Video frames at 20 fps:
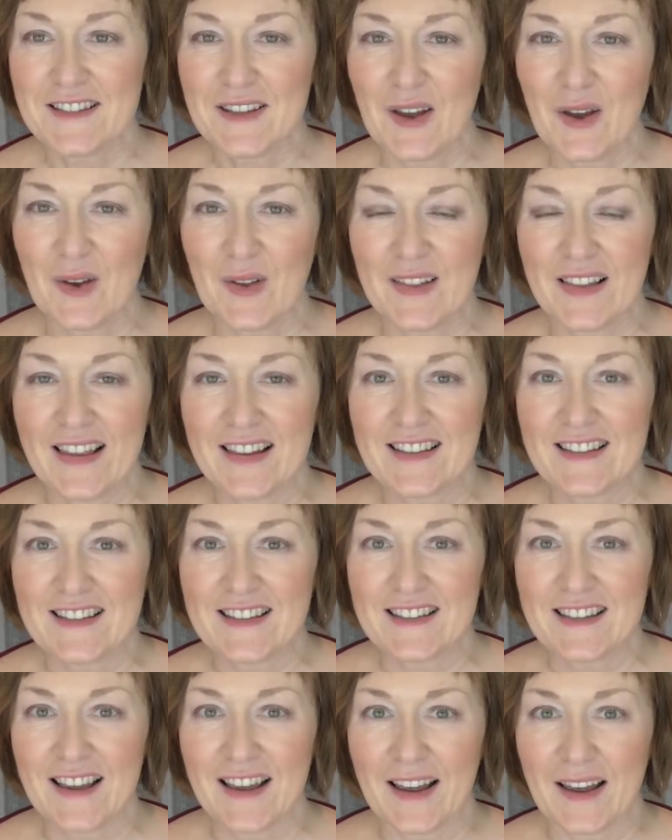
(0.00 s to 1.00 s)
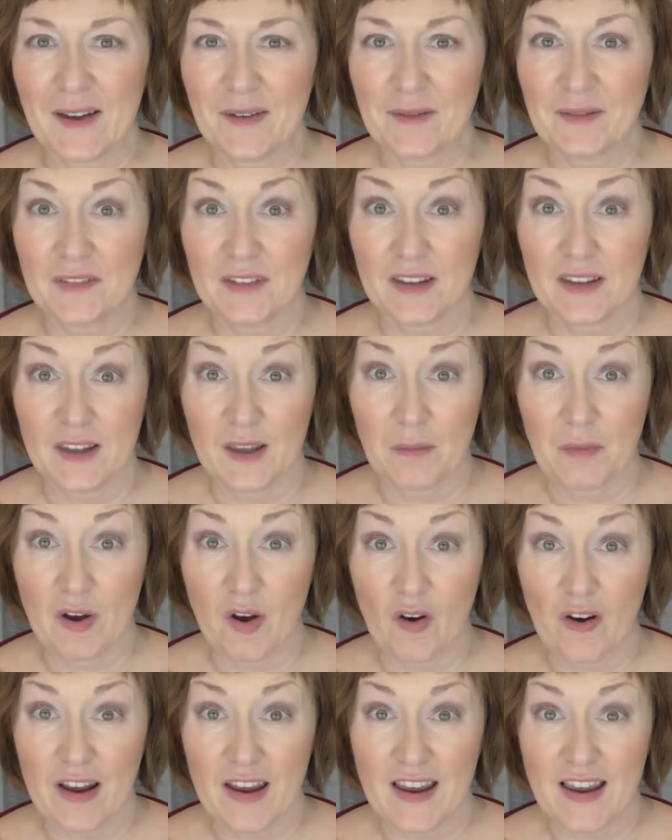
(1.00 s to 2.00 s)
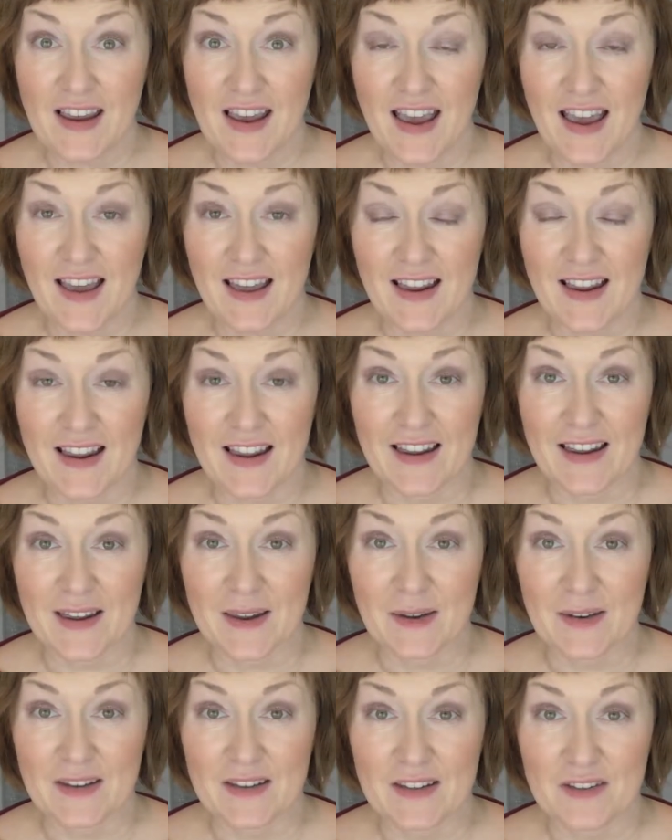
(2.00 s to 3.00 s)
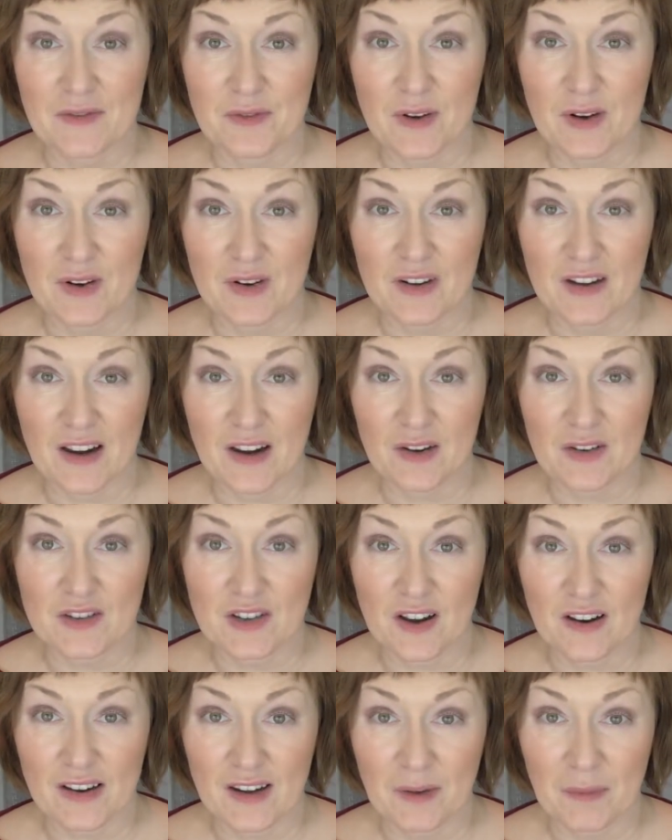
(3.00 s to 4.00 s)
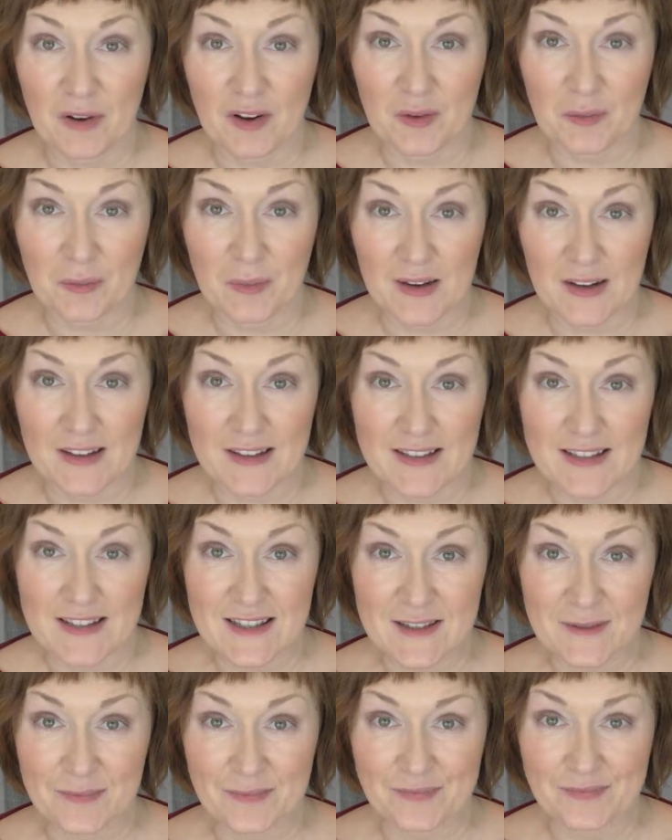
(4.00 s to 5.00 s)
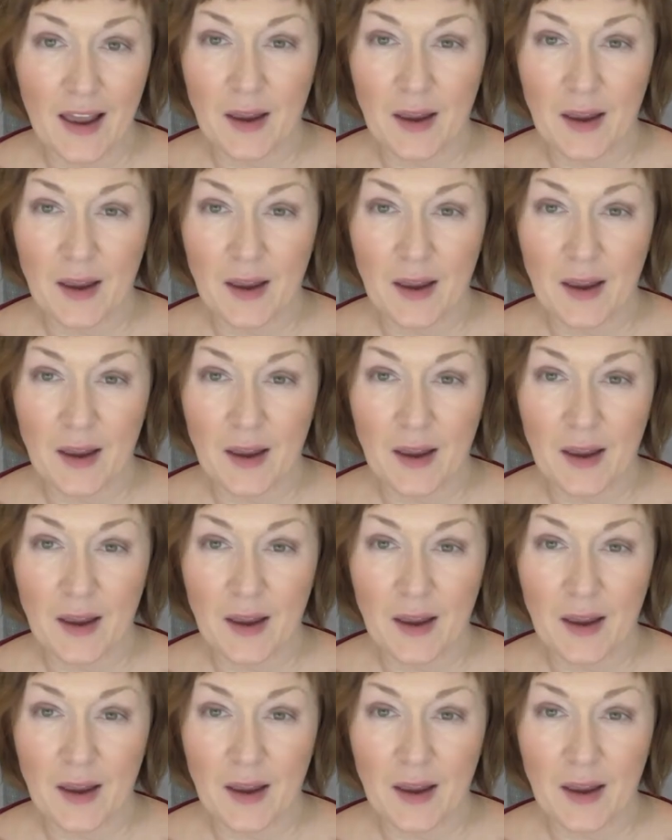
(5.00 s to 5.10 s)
So let's keep going, and we are now talking about mittens.